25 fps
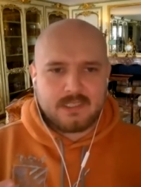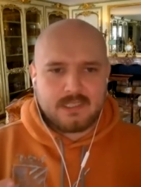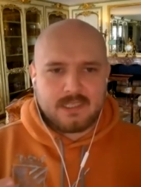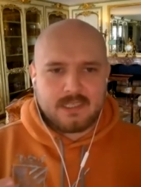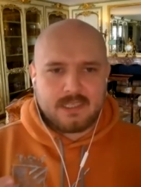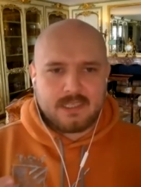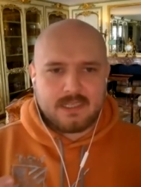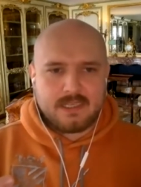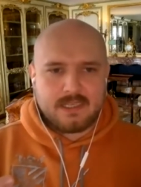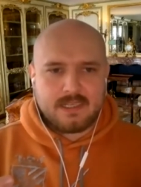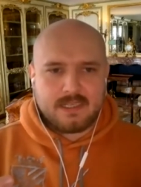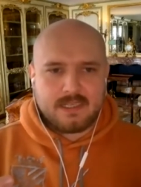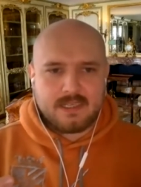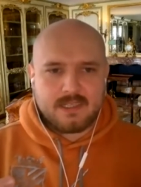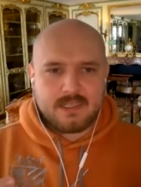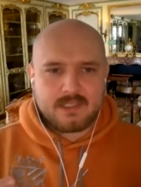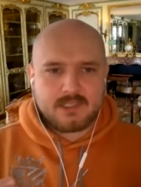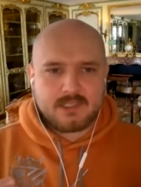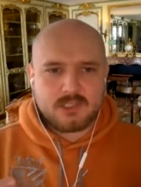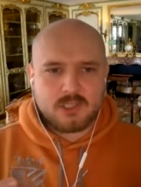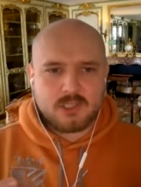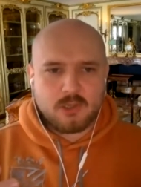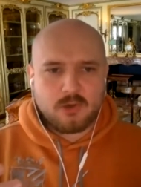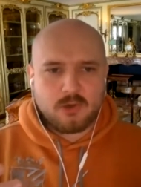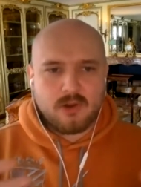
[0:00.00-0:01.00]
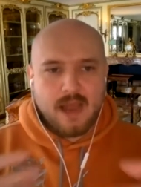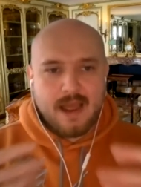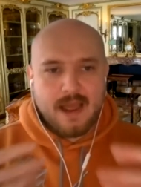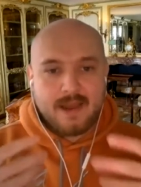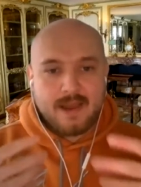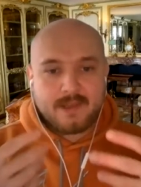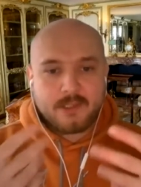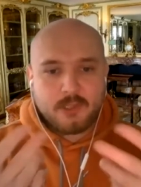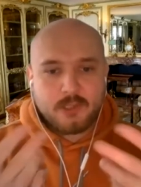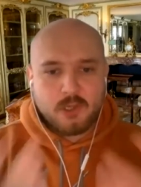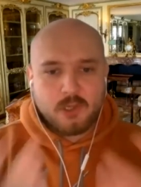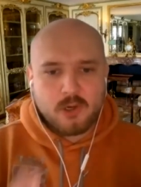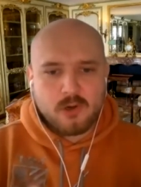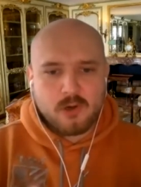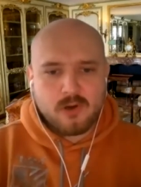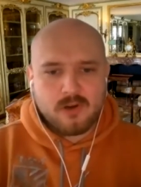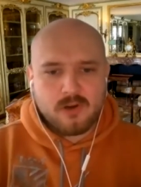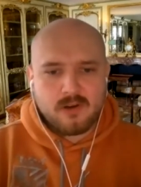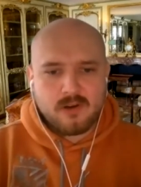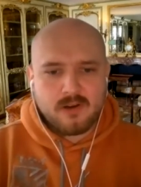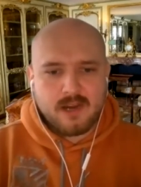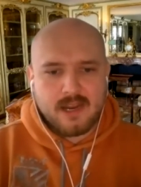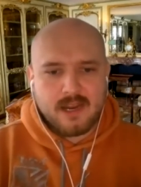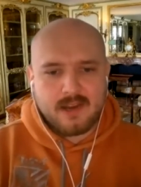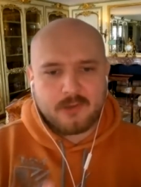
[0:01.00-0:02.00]
Uh, so and you
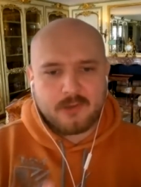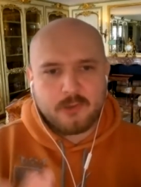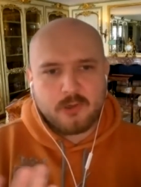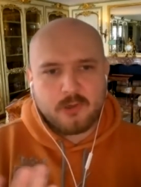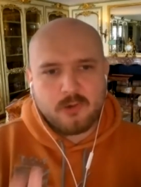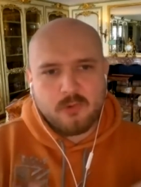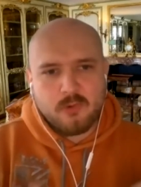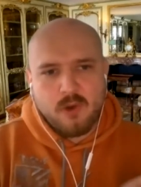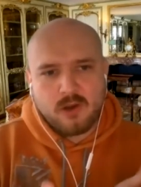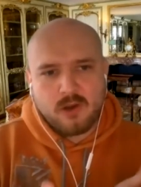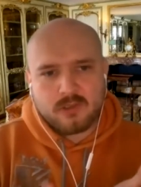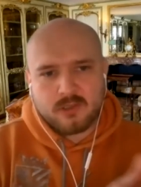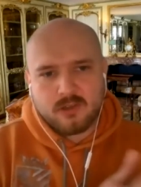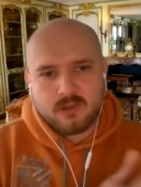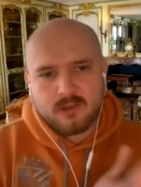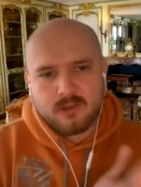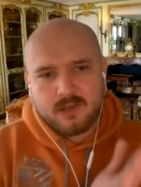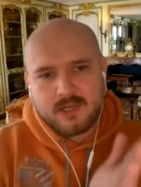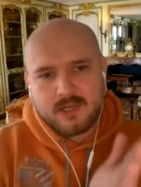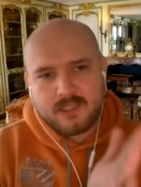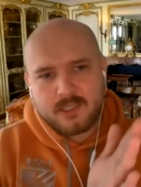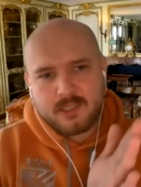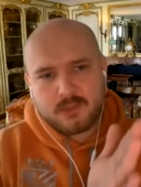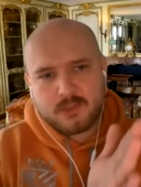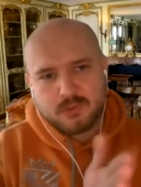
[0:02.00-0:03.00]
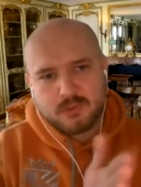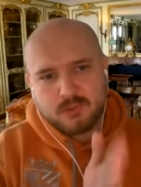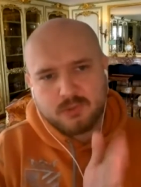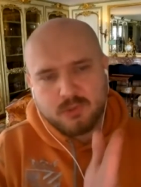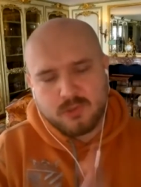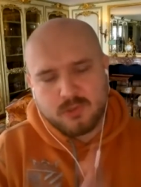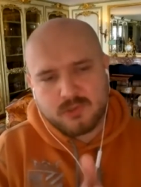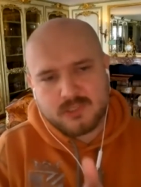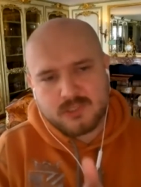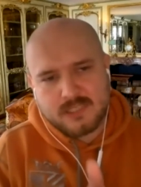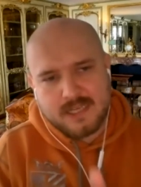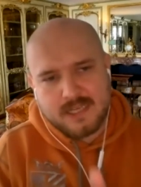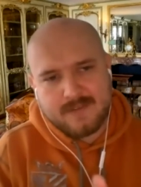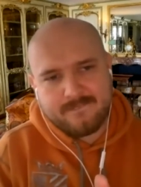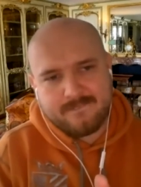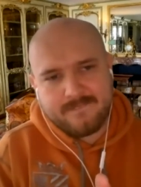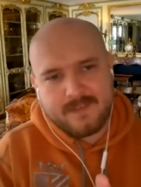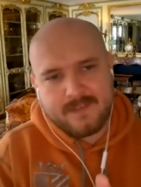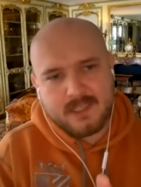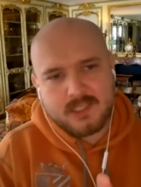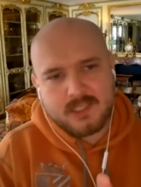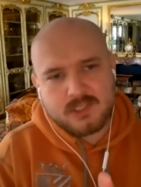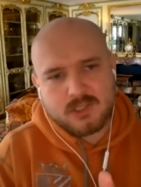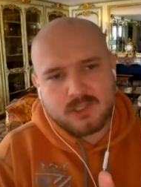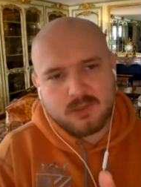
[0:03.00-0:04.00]
you want already to do
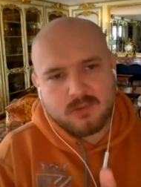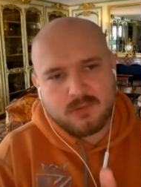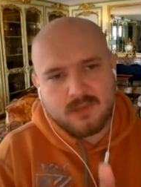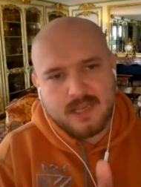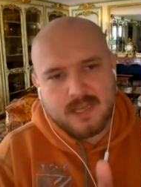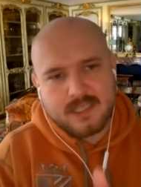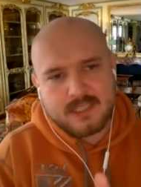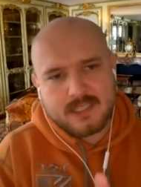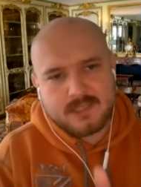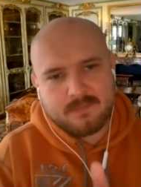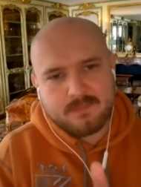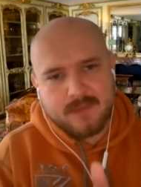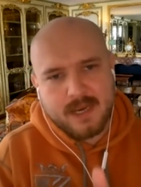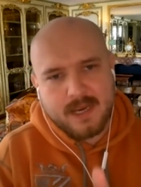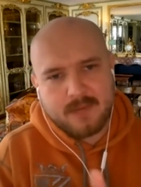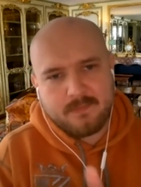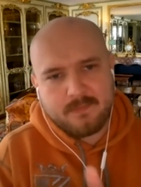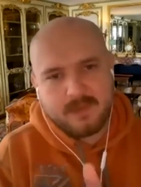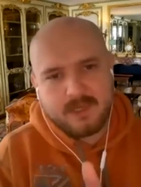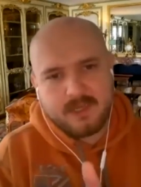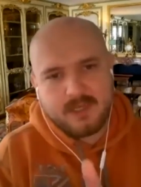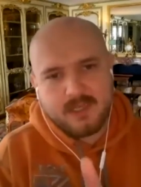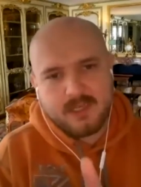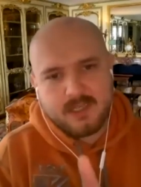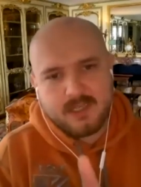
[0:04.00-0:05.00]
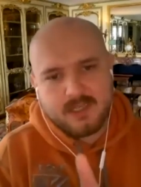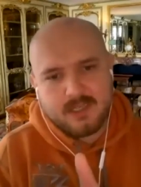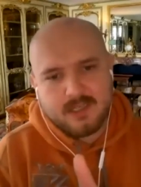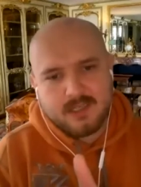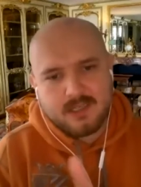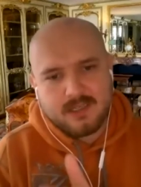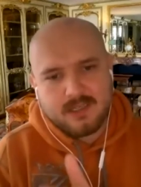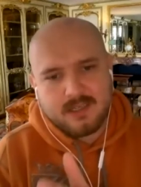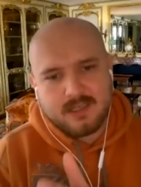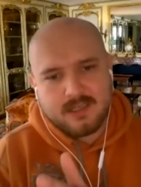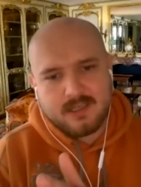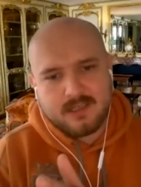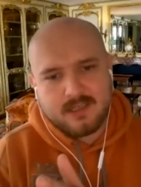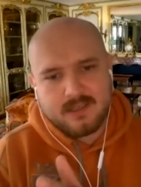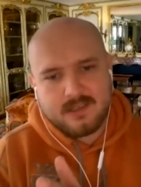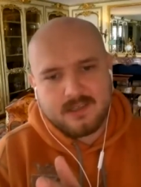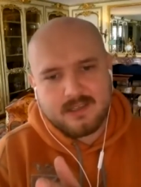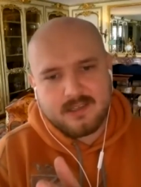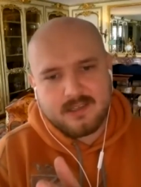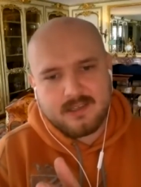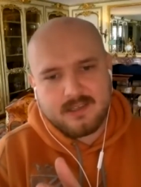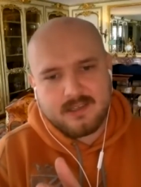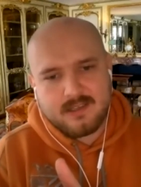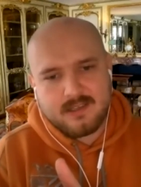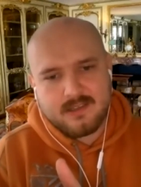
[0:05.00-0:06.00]
something. So let's maybe
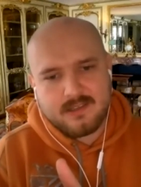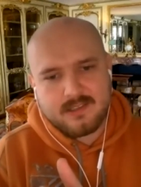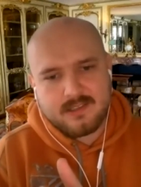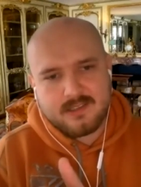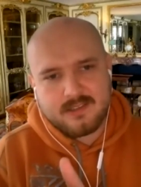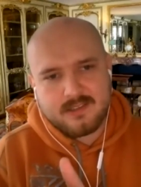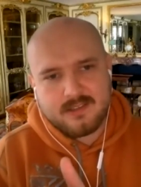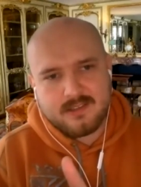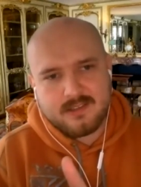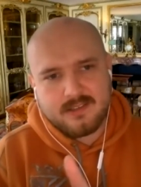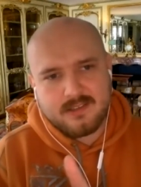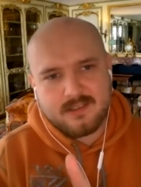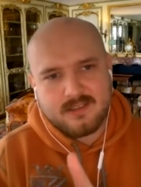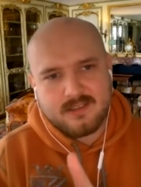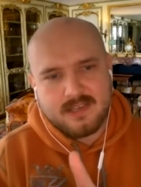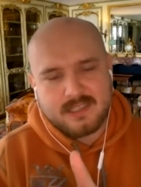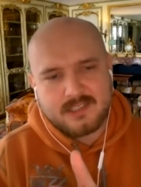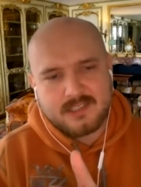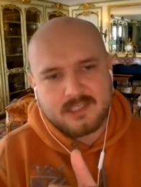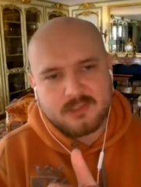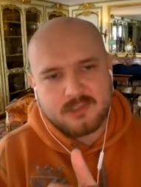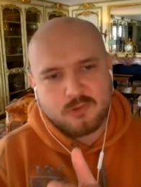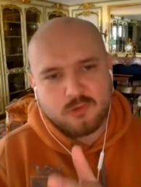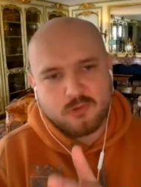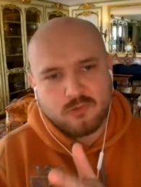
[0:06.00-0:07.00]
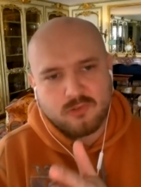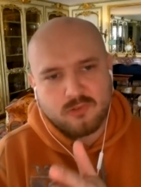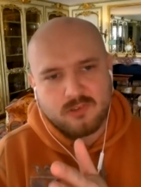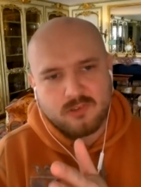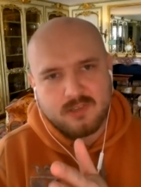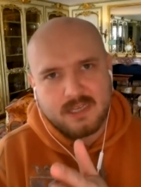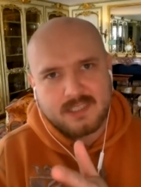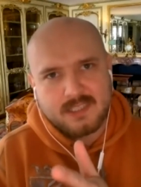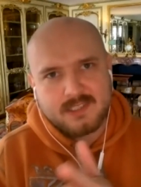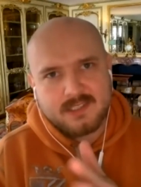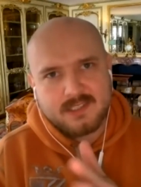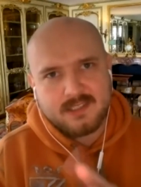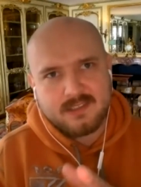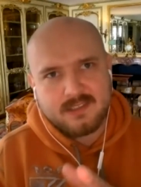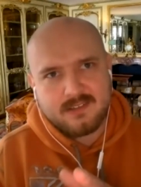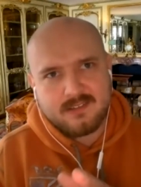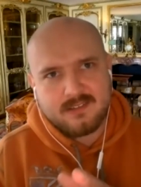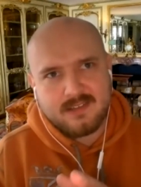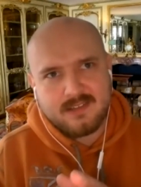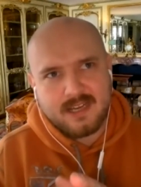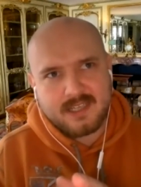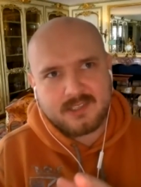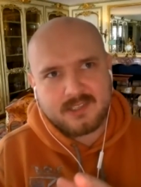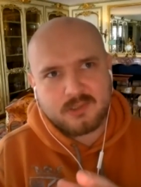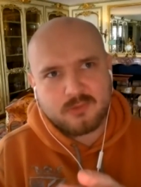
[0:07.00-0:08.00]
uh, let's to let's
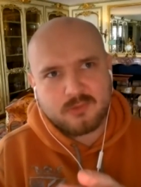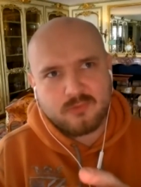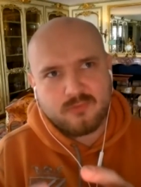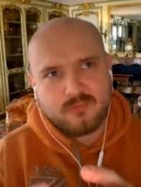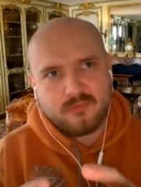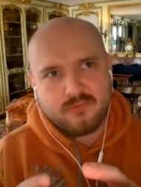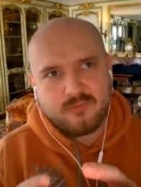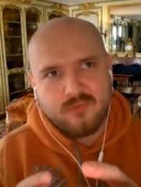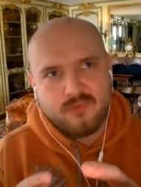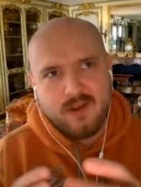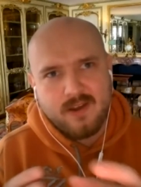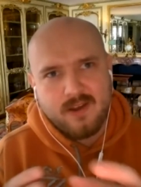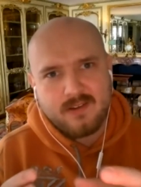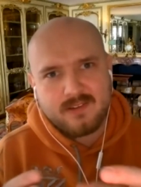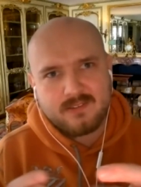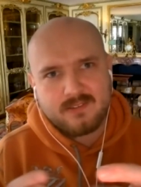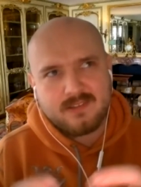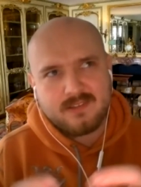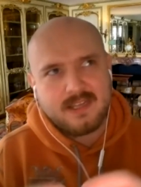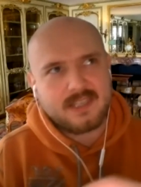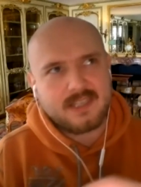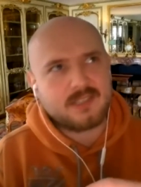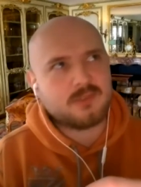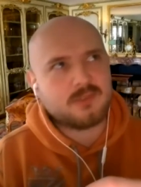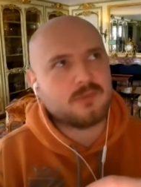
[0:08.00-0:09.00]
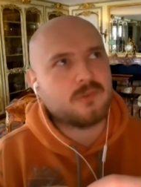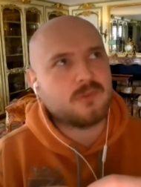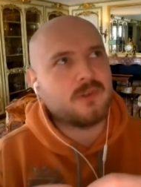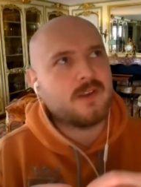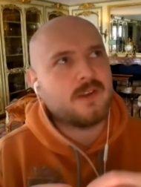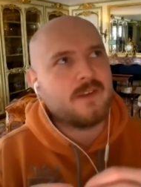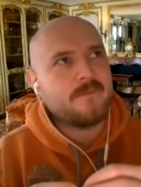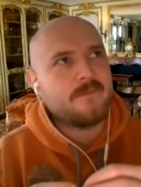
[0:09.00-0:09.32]
like to like to